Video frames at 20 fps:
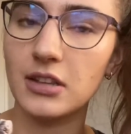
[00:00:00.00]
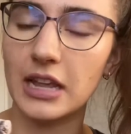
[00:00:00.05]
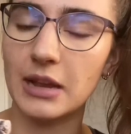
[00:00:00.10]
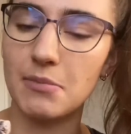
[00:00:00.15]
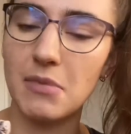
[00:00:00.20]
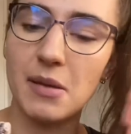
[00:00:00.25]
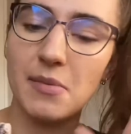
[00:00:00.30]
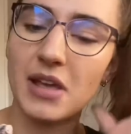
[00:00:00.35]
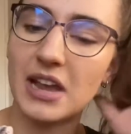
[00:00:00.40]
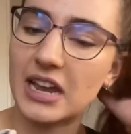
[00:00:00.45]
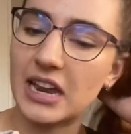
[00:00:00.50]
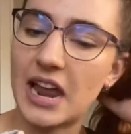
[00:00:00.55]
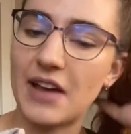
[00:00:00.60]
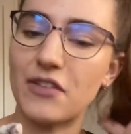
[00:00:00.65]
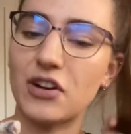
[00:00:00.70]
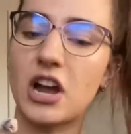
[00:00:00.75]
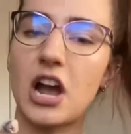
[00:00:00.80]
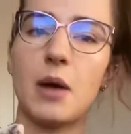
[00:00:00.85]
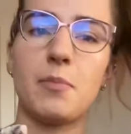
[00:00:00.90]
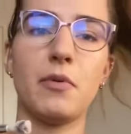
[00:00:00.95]
Like maybe I could have a
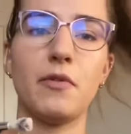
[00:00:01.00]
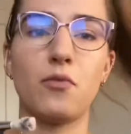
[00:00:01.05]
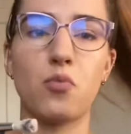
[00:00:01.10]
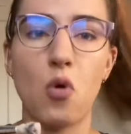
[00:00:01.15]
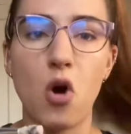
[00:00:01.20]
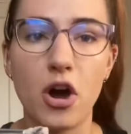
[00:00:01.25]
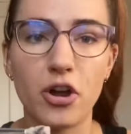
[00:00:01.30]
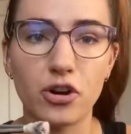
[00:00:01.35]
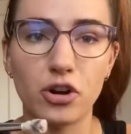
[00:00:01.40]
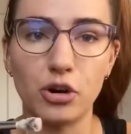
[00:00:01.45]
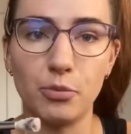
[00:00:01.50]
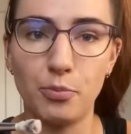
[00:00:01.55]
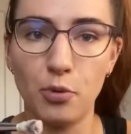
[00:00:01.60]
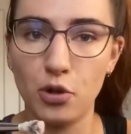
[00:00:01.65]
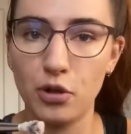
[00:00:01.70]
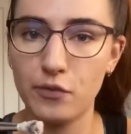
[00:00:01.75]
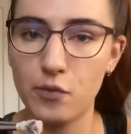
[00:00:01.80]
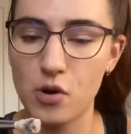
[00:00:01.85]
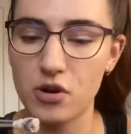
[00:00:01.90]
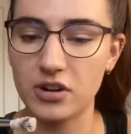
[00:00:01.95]
cup of water or a bowl
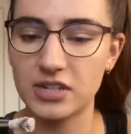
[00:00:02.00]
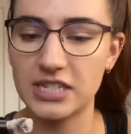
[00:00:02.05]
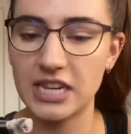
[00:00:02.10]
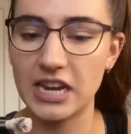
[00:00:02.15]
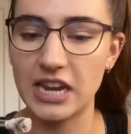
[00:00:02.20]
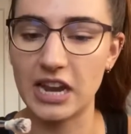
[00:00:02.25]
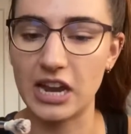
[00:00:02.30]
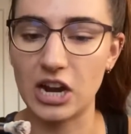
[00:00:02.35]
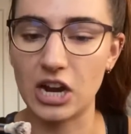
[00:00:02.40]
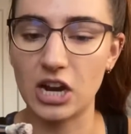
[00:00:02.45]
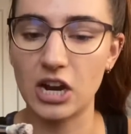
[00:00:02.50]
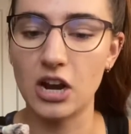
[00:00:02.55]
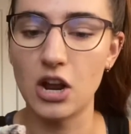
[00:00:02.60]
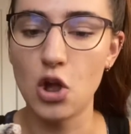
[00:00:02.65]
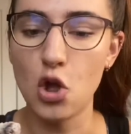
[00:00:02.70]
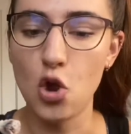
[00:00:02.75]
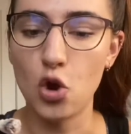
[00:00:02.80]
of water sitting here,